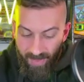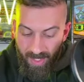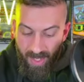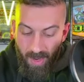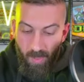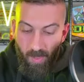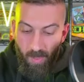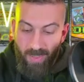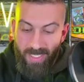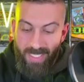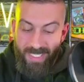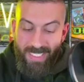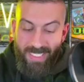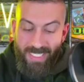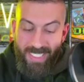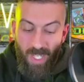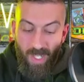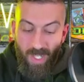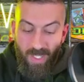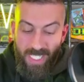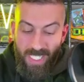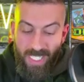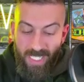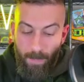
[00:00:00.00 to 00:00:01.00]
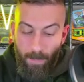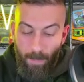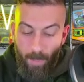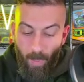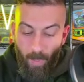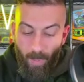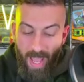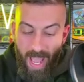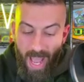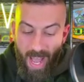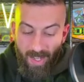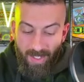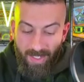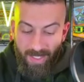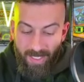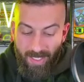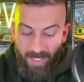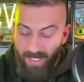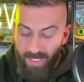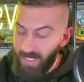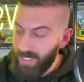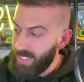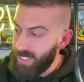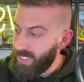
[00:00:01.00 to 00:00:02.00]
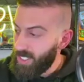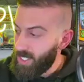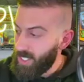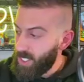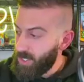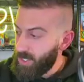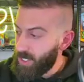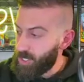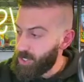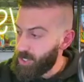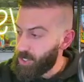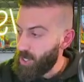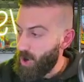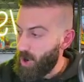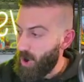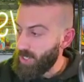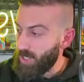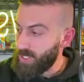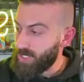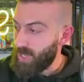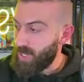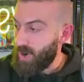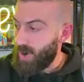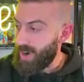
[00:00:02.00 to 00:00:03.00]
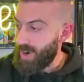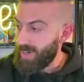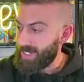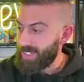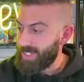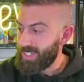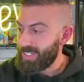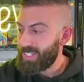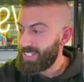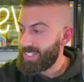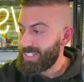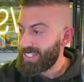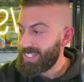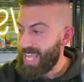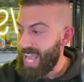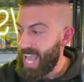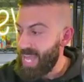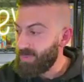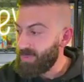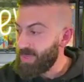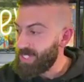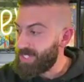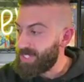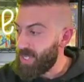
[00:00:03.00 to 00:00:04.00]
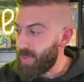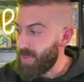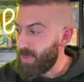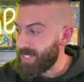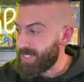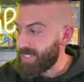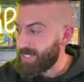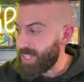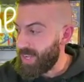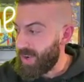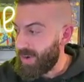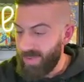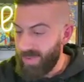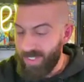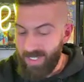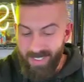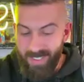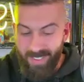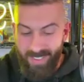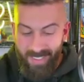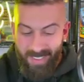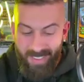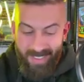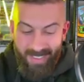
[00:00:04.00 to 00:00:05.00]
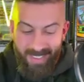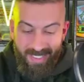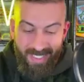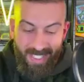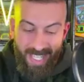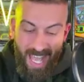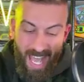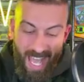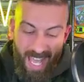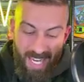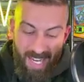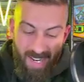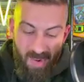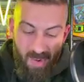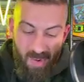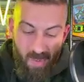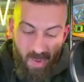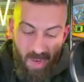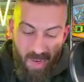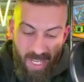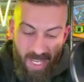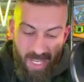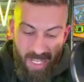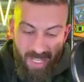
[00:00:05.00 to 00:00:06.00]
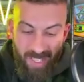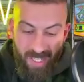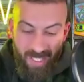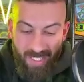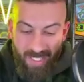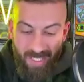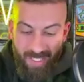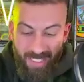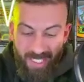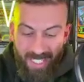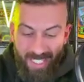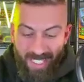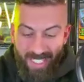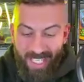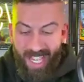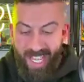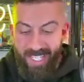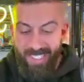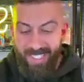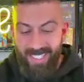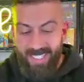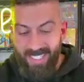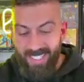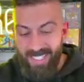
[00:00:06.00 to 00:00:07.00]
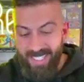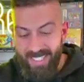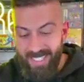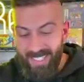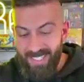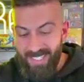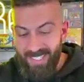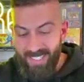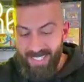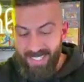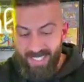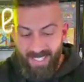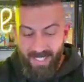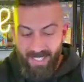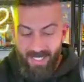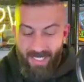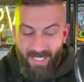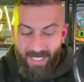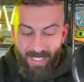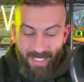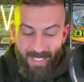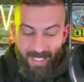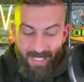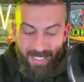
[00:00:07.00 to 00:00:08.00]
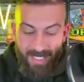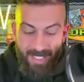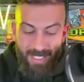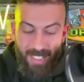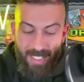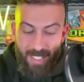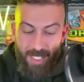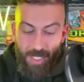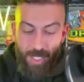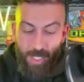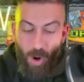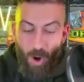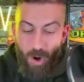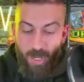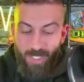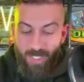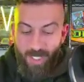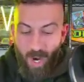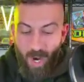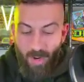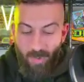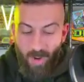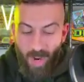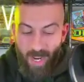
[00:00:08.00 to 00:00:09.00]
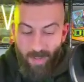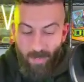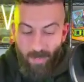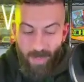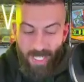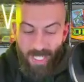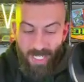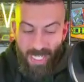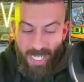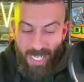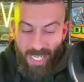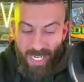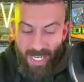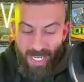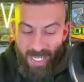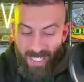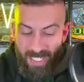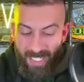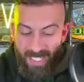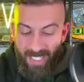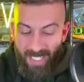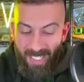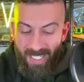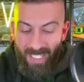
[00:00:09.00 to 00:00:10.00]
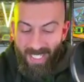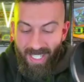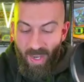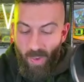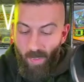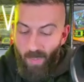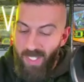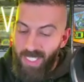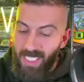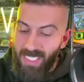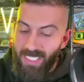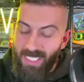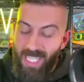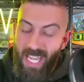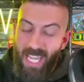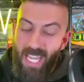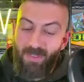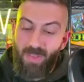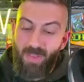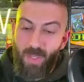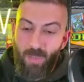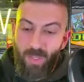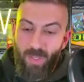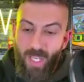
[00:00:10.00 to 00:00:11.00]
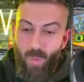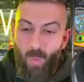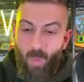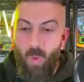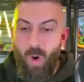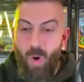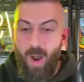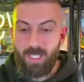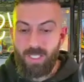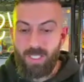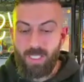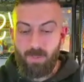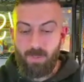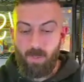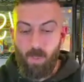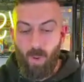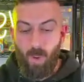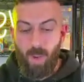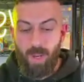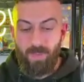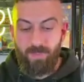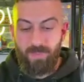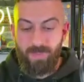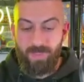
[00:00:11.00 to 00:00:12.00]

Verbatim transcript: We still need to pull out the Charizard. Can we do it, though? Can we get the Charizard, right? We need, we just, even if we get one at this point,